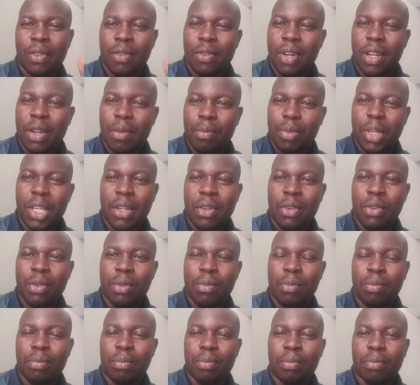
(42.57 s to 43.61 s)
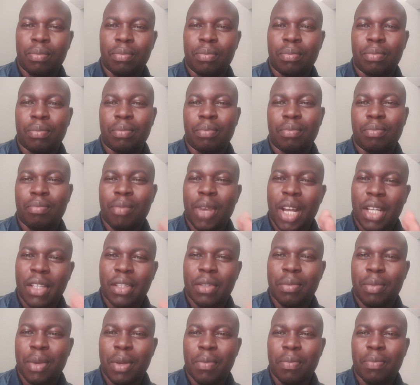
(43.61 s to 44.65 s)
One bedroom,
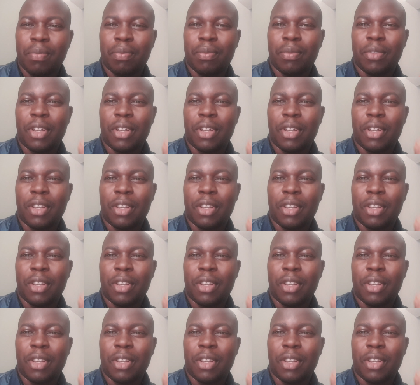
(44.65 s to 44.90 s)
maximum